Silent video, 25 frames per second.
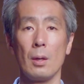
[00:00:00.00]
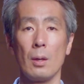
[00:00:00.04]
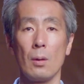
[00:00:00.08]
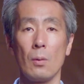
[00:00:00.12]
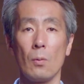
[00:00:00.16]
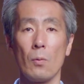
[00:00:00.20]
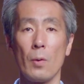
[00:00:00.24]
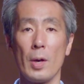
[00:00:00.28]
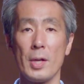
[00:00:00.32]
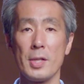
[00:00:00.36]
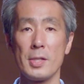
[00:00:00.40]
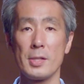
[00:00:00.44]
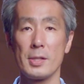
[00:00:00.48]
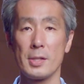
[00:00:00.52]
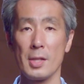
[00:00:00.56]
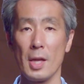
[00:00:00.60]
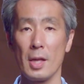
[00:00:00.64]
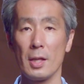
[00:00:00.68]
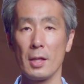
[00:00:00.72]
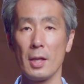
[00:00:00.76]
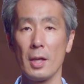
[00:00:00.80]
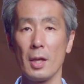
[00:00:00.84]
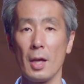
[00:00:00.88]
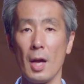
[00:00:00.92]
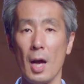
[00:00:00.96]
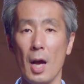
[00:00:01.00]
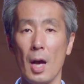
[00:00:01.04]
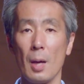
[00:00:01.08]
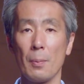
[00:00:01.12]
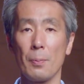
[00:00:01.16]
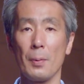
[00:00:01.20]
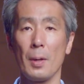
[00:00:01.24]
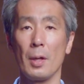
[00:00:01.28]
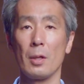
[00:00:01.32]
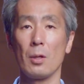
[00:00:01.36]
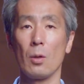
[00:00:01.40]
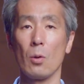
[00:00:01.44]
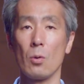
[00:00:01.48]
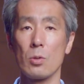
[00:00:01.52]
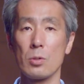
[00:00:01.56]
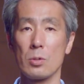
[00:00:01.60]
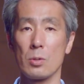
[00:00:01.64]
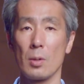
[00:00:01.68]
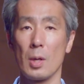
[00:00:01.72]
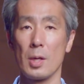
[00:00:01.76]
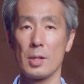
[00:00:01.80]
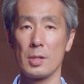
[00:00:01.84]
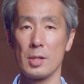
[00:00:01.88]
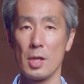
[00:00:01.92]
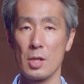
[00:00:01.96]
When setting up an
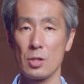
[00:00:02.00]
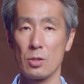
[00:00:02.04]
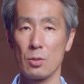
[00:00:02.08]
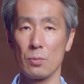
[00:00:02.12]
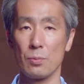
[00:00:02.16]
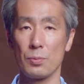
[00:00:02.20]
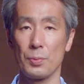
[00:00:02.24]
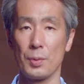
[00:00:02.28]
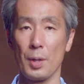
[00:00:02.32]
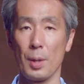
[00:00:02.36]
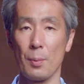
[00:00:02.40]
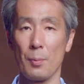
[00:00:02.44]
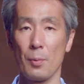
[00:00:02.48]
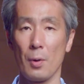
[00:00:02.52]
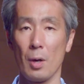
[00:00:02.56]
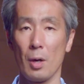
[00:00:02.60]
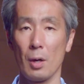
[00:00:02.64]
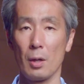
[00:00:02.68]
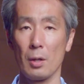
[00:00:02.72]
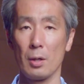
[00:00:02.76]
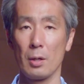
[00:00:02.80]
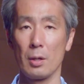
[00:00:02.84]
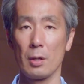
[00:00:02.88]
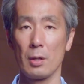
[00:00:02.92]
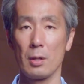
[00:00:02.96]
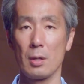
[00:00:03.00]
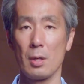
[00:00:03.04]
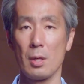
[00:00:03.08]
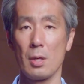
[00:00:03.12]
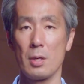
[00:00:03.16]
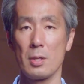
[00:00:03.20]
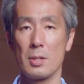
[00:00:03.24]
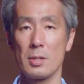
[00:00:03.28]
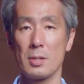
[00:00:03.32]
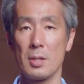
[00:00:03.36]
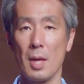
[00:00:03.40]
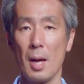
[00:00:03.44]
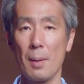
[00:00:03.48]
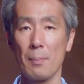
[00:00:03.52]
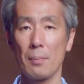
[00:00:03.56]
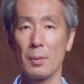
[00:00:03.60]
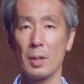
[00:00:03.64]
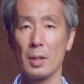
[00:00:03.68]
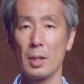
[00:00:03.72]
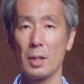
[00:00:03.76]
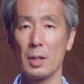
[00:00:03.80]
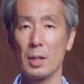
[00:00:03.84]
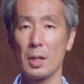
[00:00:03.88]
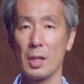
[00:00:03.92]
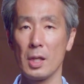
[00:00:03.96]
authorization framework, some
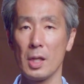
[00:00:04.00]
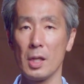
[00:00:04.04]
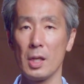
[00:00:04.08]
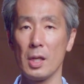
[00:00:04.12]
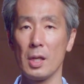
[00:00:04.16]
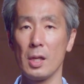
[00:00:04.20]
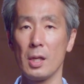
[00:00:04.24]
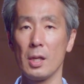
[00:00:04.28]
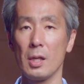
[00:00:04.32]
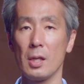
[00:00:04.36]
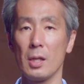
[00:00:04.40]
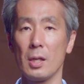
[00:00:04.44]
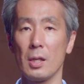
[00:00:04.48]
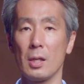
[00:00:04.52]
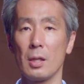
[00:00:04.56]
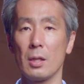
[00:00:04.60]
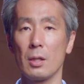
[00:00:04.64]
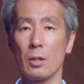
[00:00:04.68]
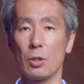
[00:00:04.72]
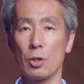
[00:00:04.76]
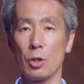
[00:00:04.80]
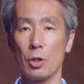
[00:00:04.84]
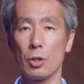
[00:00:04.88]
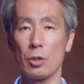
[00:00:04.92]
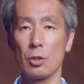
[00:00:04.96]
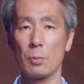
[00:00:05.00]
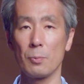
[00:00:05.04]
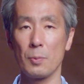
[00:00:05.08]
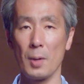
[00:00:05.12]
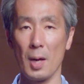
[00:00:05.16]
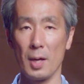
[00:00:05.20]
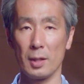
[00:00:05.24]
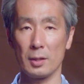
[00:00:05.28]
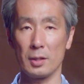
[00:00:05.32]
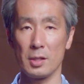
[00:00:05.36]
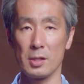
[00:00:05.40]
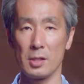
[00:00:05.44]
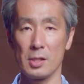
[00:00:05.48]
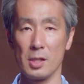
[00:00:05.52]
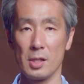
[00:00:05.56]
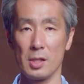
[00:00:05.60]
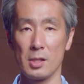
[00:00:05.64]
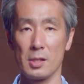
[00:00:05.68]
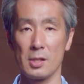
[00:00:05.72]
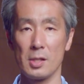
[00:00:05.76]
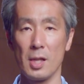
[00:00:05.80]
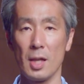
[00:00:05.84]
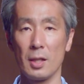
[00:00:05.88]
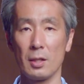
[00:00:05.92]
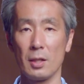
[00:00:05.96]
key good
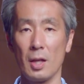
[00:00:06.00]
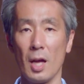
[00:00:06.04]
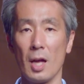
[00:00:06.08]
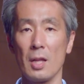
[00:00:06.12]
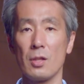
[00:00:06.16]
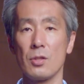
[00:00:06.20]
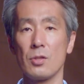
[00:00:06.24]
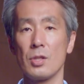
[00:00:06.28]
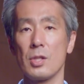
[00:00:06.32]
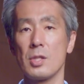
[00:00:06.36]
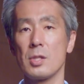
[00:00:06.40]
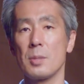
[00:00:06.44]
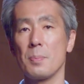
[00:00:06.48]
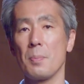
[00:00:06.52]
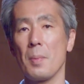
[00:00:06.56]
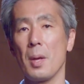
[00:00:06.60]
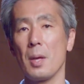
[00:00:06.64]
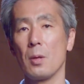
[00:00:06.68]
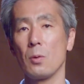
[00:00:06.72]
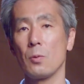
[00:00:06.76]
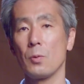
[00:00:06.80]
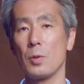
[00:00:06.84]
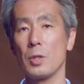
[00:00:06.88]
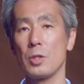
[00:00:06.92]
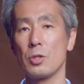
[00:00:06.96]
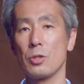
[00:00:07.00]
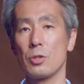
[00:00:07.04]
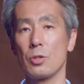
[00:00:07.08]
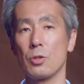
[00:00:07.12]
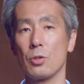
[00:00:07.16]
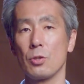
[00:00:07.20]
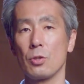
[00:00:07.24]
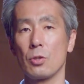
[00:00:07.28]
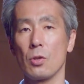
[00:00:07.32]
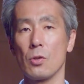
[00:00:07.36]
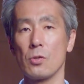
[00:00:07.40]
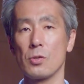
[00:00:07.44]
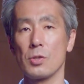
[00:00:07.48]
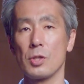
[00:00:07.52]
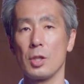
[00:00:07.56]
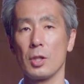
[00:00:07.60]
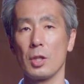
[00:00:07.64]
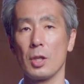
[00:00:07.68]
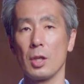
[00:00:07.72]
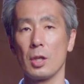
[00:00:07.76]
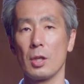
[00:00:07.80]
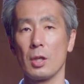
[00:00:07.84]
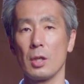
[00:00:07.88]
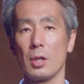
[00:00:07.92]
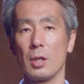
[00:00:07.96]
practices that countries may wish to
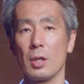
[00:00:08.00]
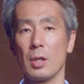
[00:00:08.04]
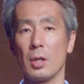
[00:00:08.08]
consider